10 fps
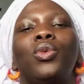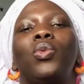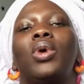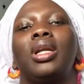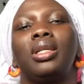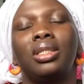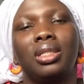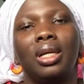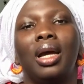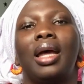want
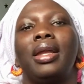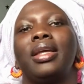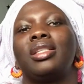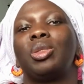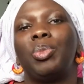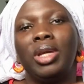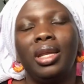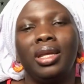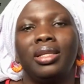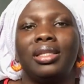and
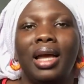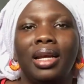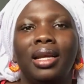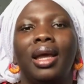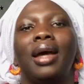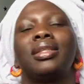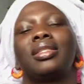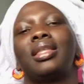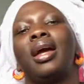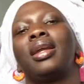experience that and
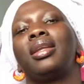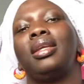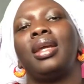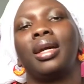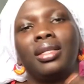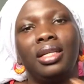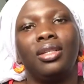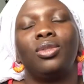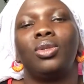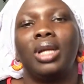start reacting
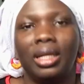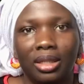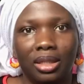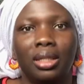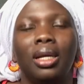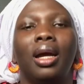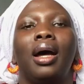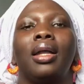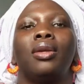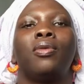to that,
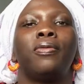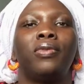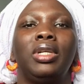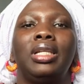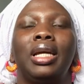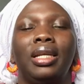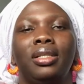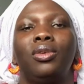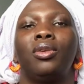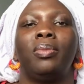and hopefully that is
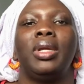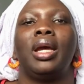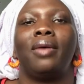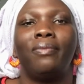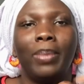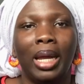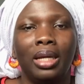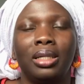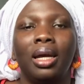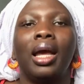going to be a
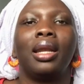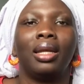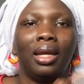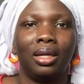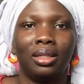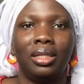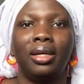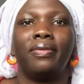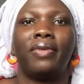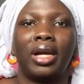better and healthier
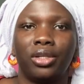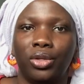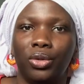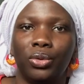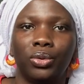version.